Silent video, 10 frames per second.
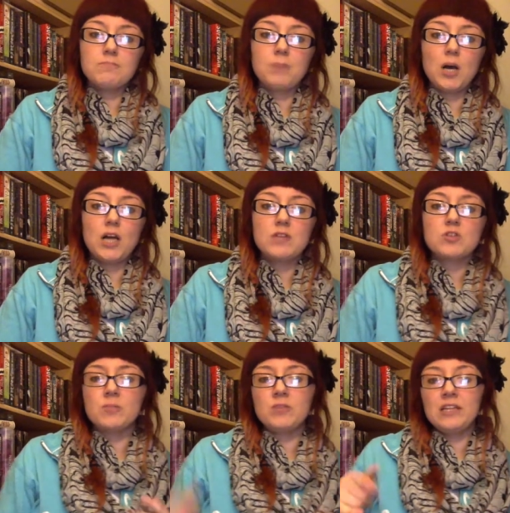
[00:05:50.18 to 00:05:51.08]
But
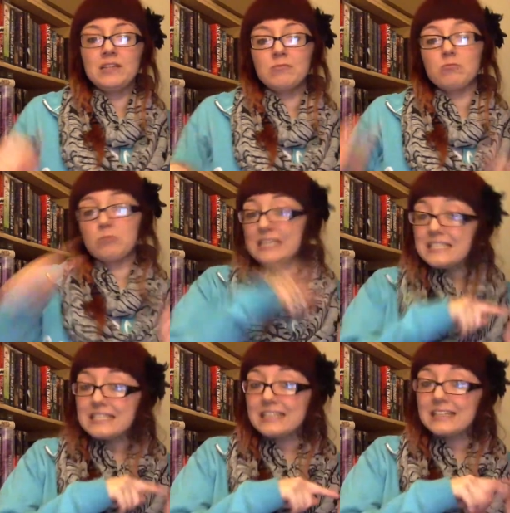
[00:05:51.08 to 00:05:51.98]
something
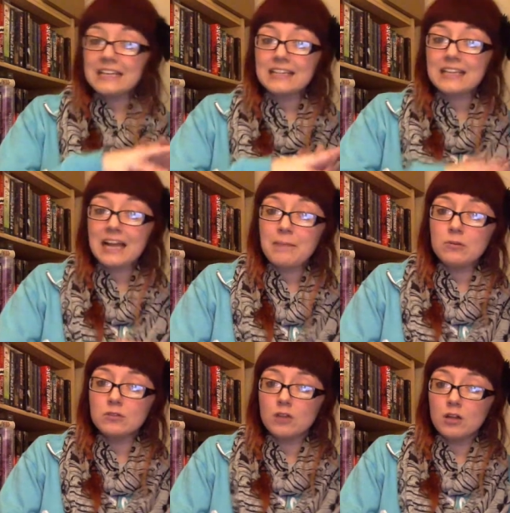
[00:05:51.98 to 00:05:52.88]
recently that I
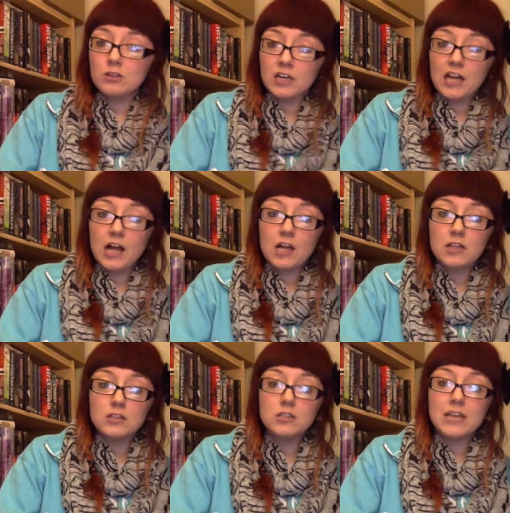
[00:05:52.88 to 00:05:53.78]
pulled an
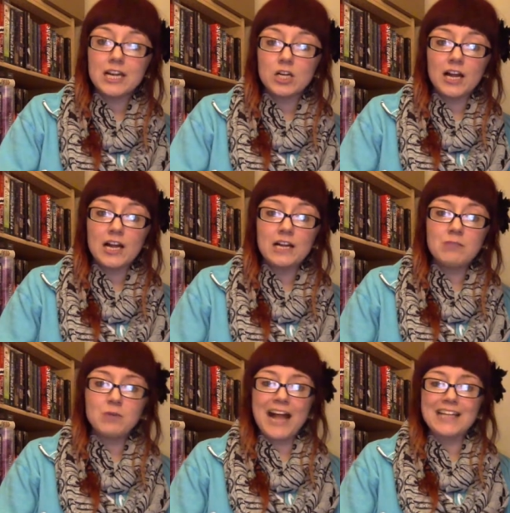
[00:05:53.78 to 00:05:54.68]
all-nighter
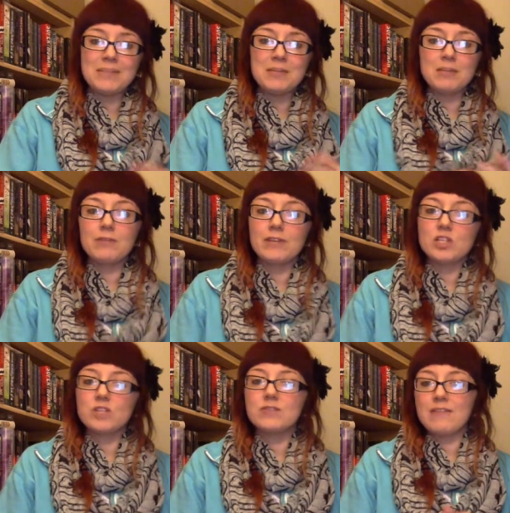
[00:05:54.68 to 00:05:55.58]
on would have to be The
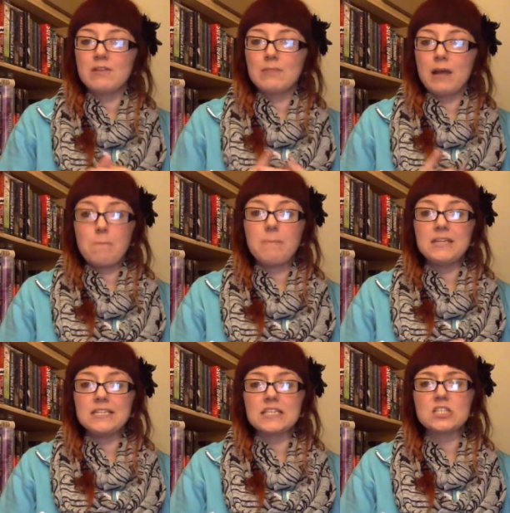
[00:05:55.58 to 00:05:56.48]
Revenge of Seven by
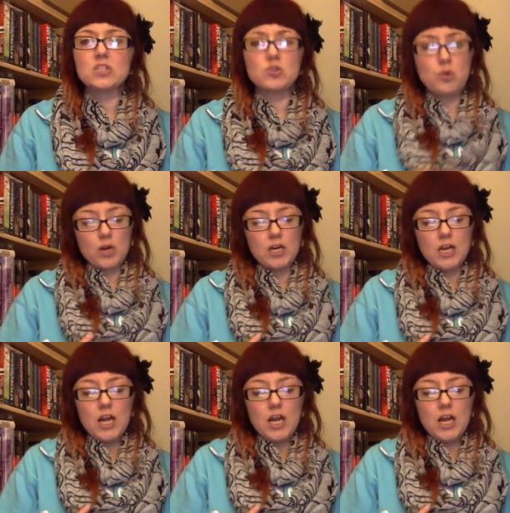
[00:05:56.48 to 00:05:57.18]
Pittacus Lore.